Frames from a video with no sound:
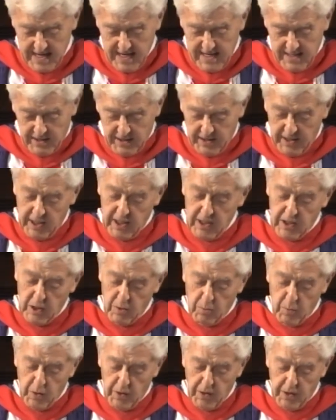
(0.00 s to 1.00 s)
The
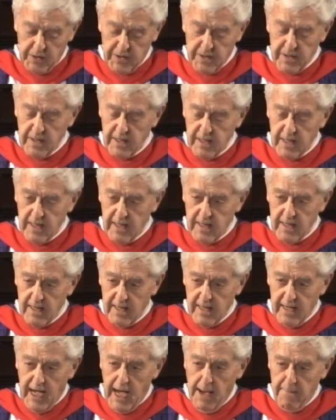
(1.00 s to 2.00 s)
healing word
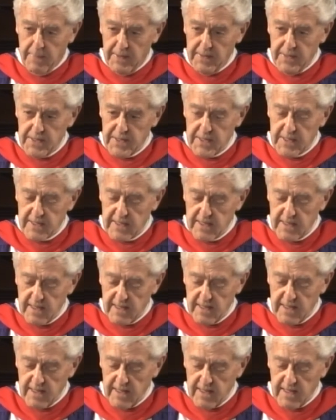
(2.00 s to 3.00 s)
happens
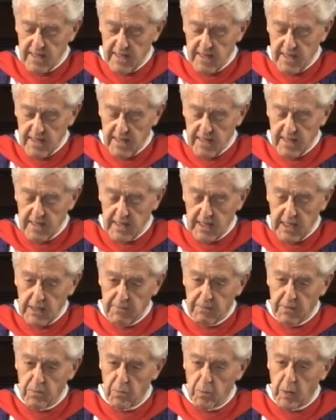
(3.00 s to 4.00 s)

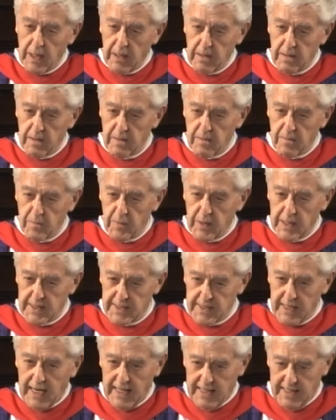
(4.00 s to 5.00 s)
even when we're
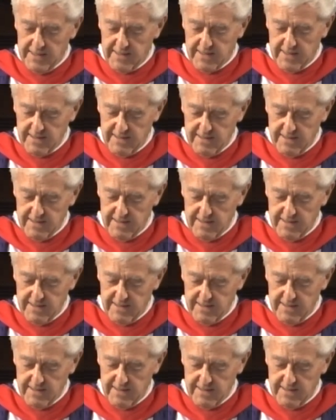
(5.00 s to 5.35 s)
silent.